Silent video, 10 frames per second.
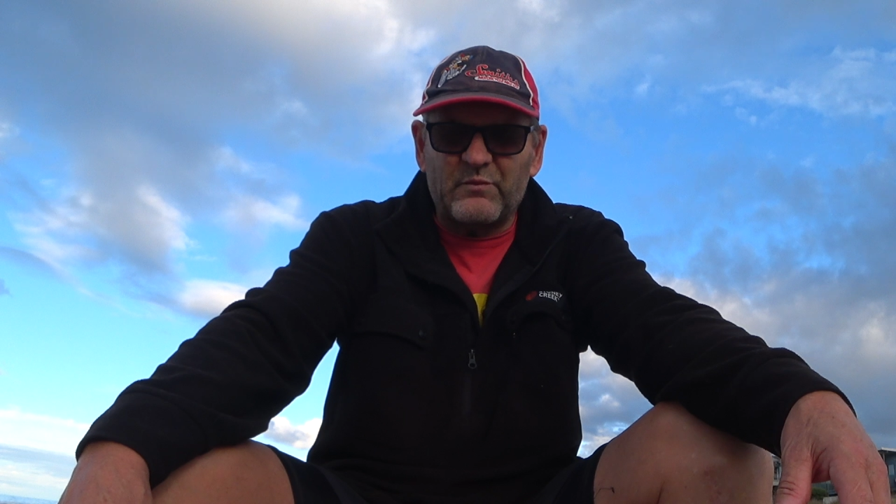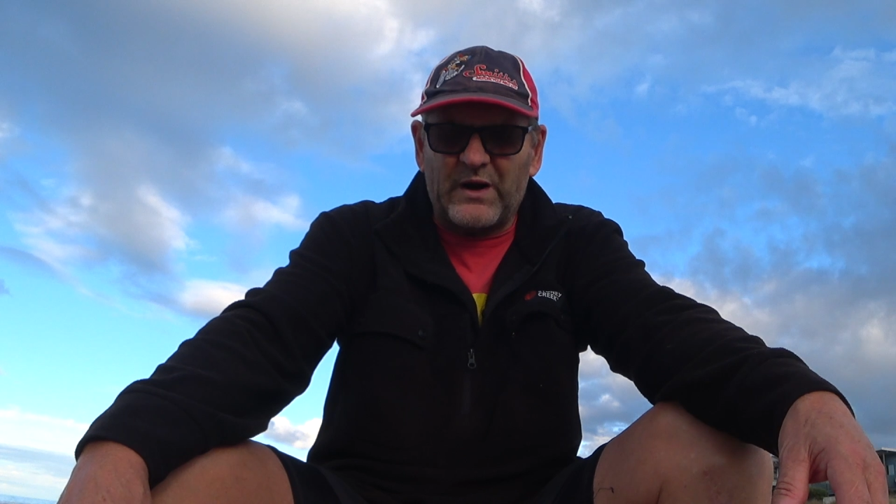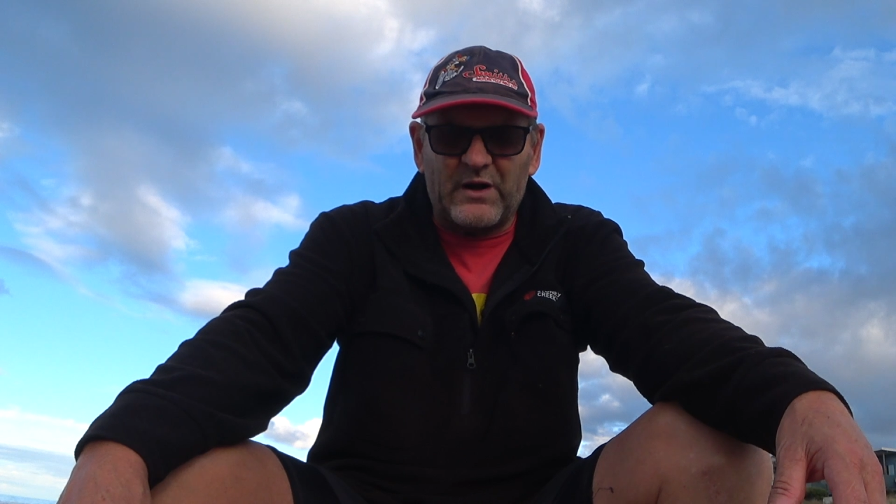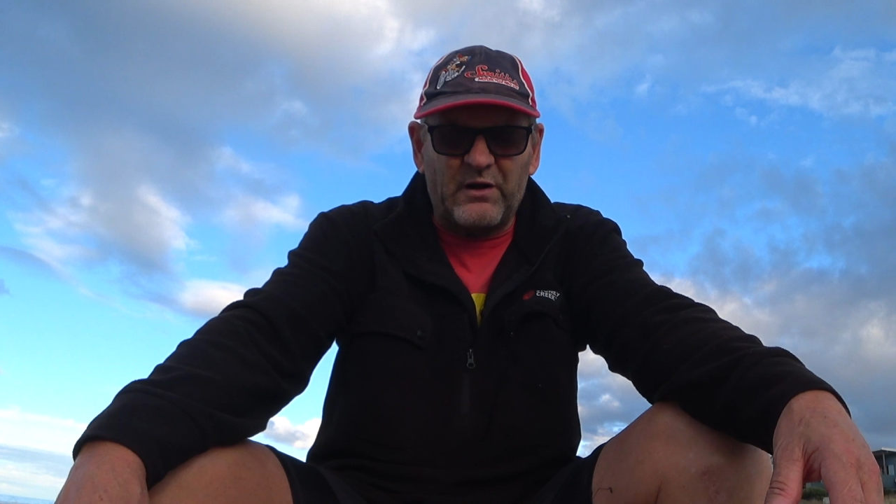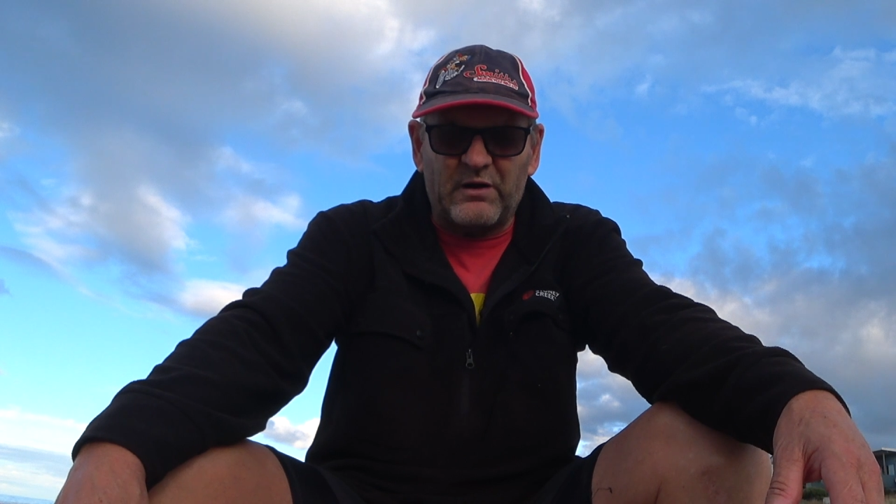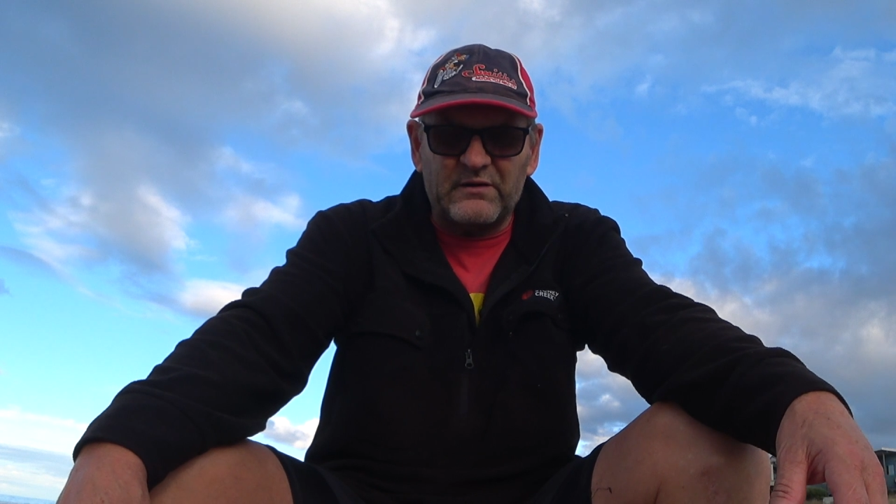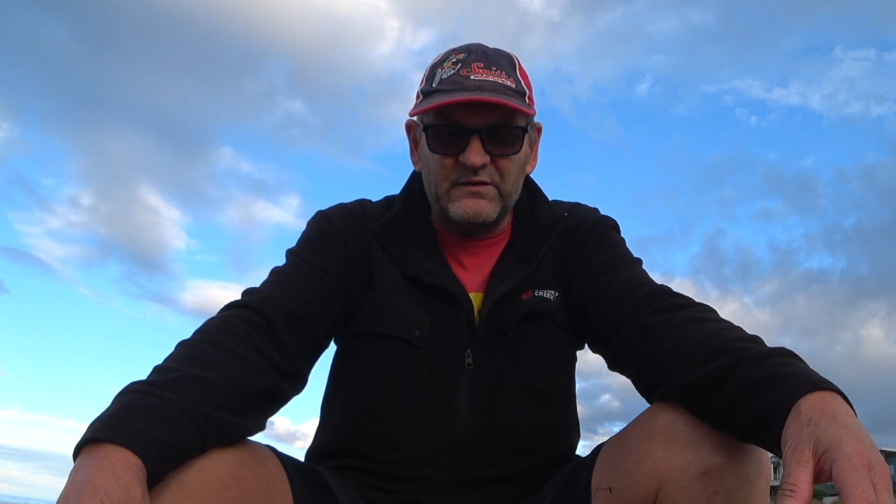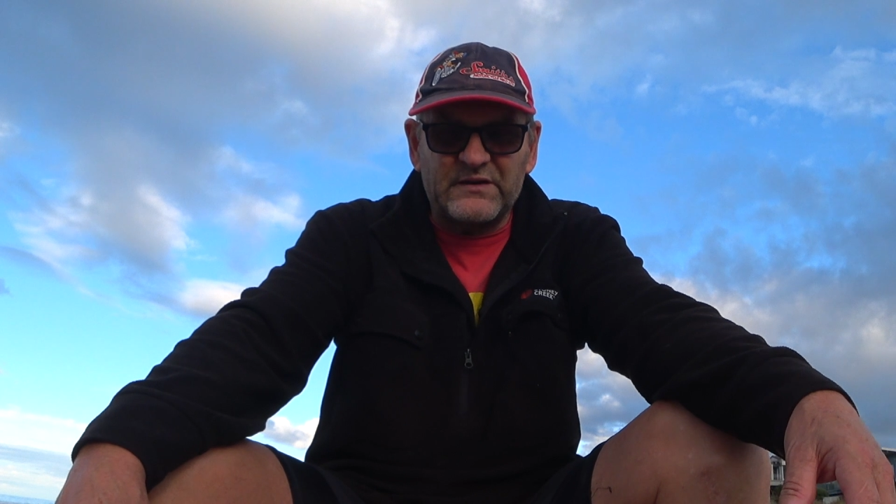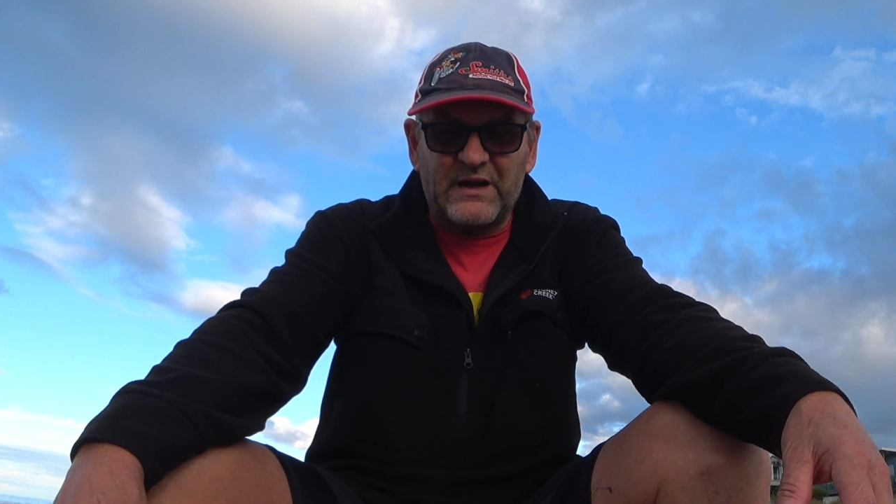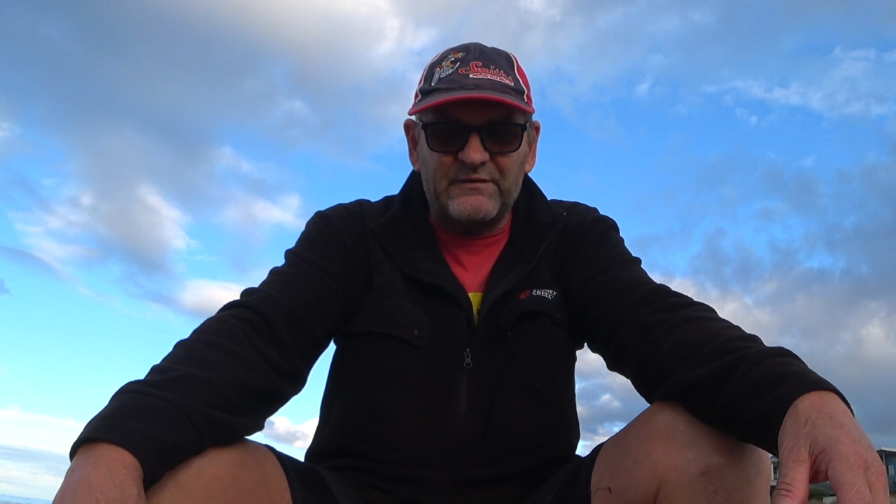one o'clock
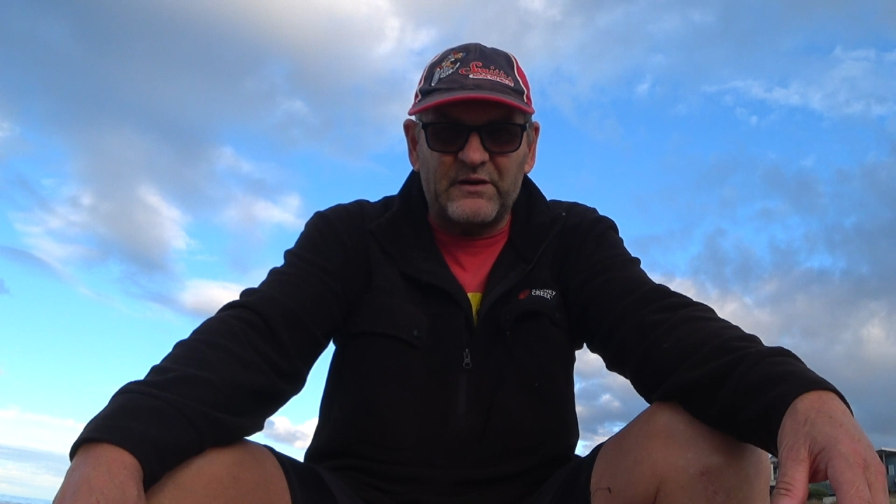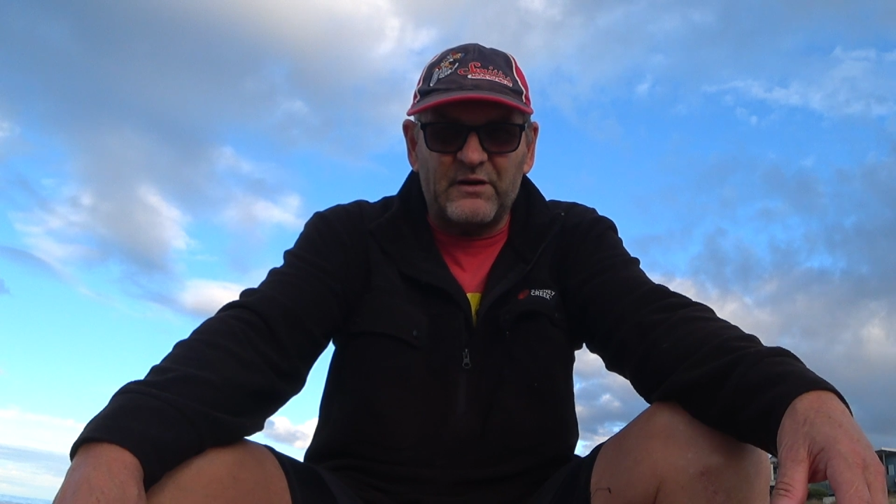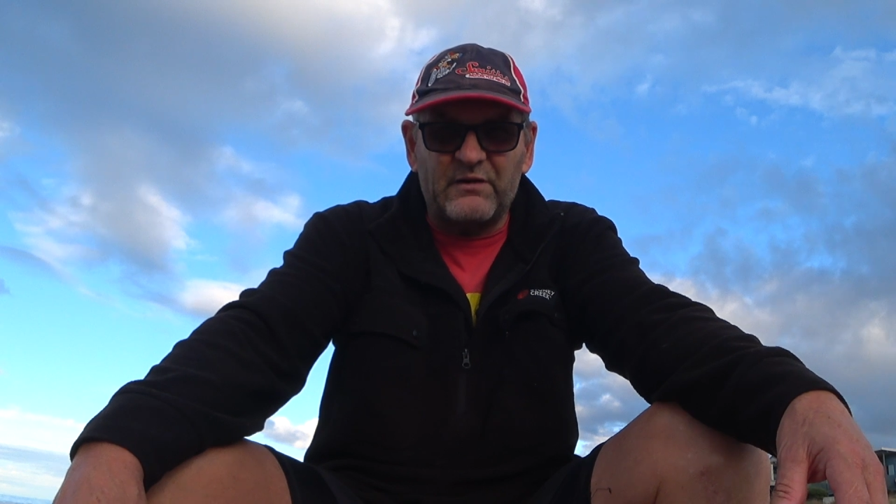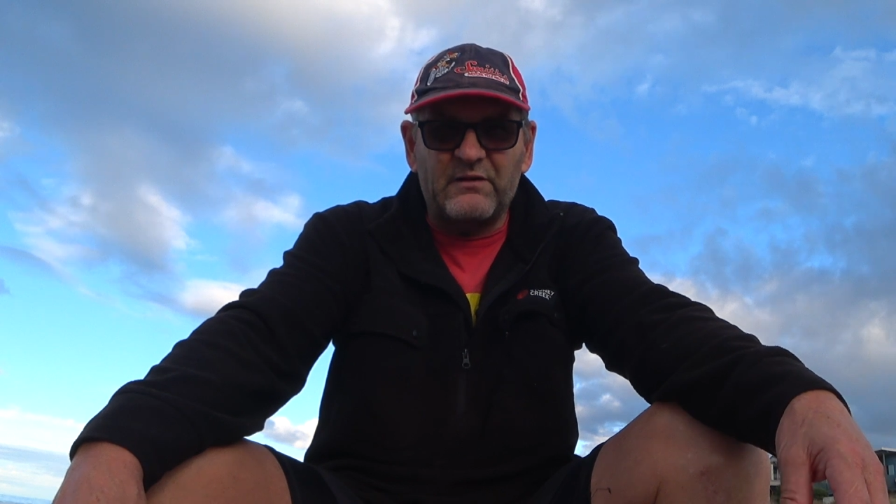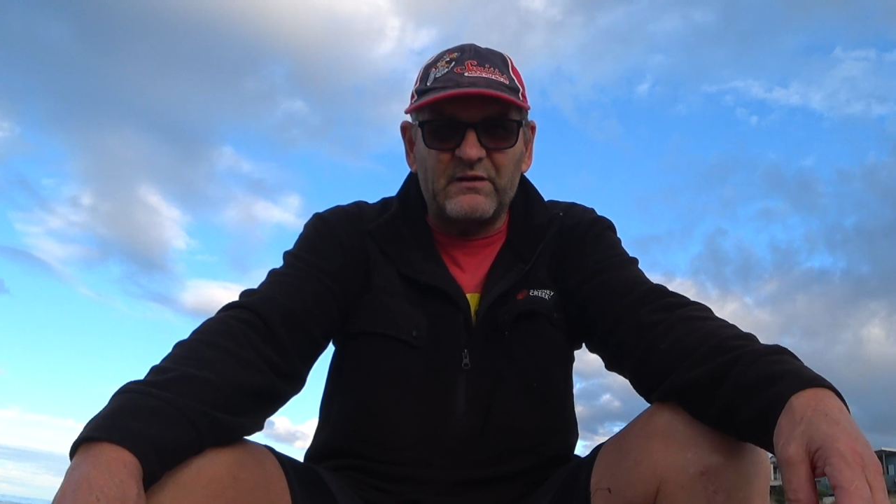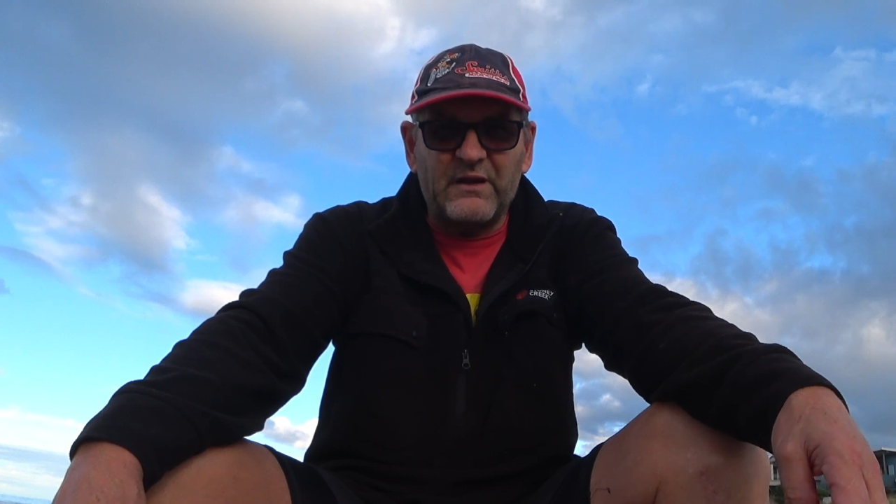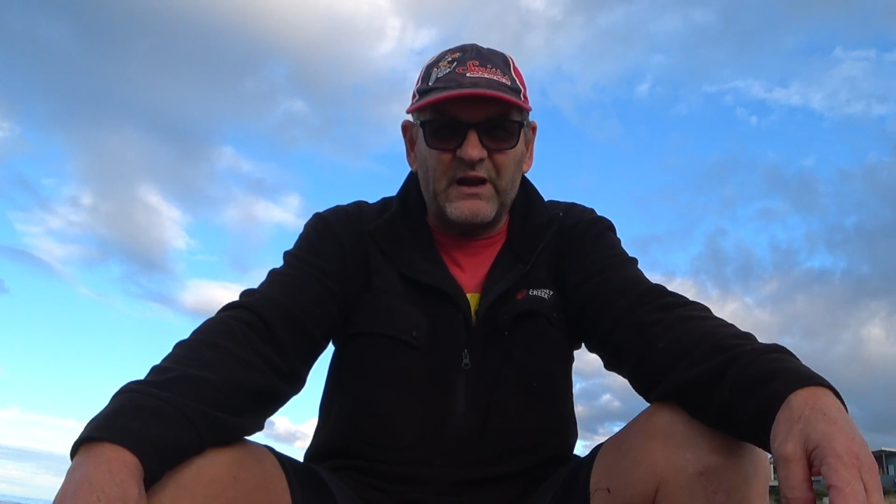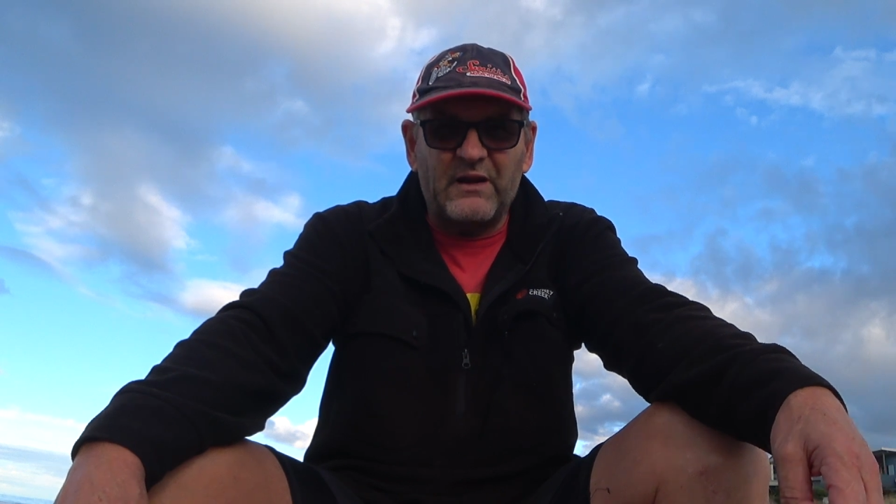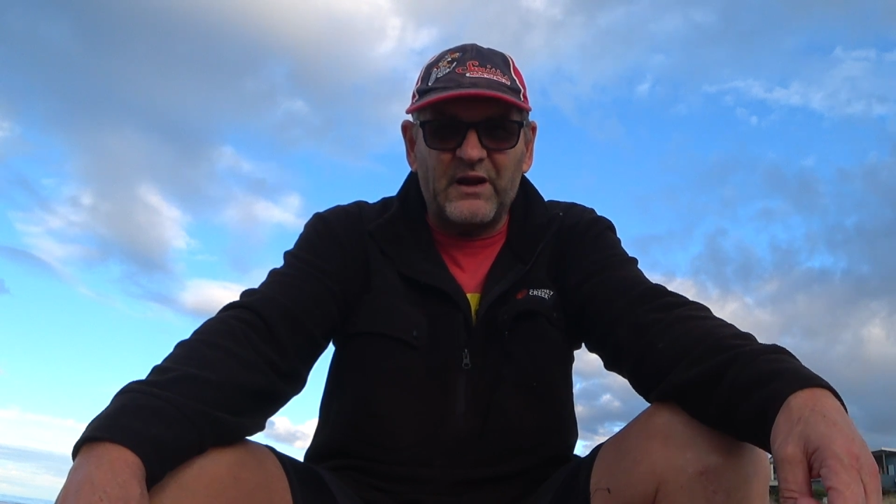this afternoon and,